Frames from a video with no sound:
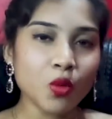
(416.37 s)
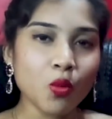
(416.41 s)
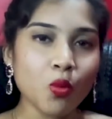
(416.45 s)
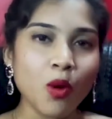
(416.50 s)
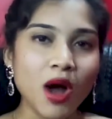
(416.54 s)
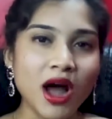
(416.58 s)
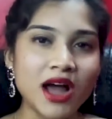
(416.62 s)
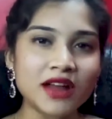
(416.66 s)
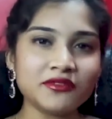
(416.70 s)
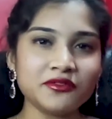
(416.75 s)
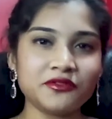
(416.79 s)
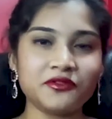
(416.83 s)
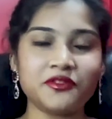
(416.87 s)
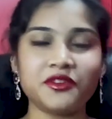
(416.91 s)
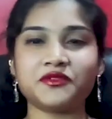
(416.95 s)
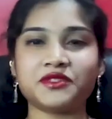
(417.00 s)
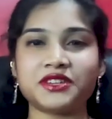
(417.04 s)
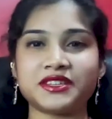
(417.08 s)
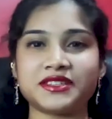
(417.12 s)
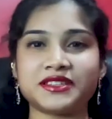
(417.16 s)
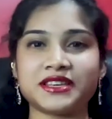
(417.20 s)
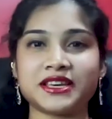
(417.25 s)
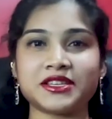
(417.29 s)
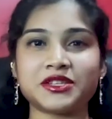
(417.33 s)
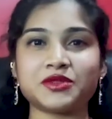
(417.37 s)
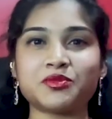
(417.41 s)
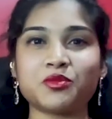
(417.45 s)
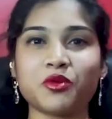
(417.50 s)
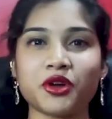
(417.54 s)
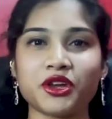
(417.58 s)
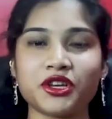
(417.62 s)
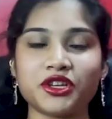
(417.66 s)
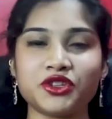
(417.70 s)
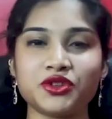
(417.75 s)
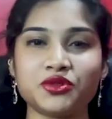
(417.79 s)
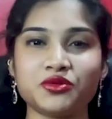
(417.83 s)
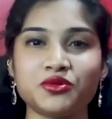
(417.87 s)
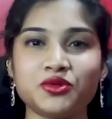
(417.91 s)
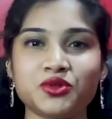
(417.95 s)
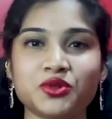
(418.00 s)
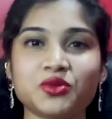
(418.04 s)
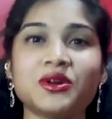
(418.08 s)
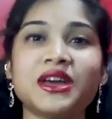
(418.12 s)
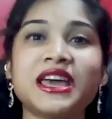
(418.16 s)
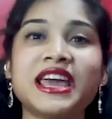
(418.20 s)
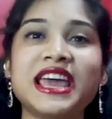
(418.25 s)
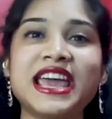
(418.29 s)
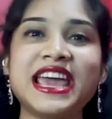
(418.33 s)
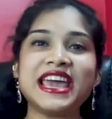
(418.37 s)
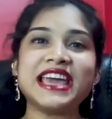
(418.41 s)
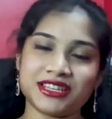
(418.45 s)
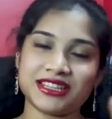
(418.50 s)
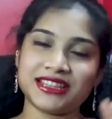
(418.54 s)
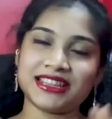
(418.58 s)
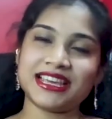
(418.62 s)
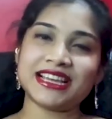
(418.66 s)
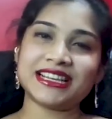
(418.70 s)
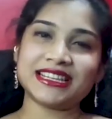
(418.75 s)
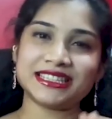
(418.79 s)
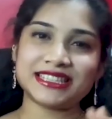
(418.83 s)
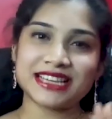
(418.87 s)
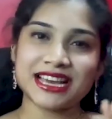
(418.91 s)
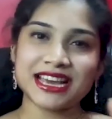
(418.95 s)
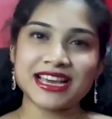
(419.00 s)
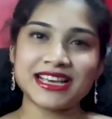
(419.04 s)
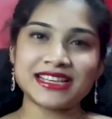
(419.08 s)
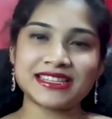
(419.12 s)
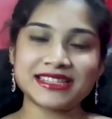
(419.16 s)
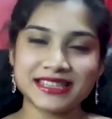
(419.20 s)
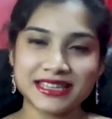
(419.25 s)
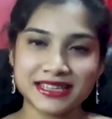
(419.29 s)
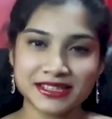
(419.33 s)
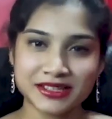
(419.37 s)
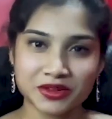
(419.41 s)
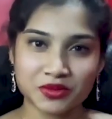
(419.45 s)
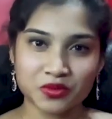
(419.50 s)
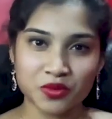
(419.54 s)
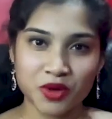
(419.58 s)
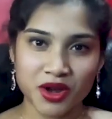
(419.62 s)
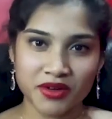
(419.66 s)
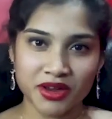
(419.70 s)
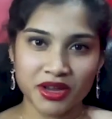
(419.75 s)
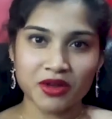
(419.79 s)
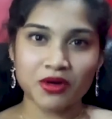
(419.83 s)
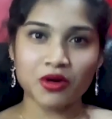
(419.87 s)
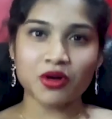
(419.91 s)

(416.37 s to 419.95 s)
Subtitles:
156.22 in the entire season, where he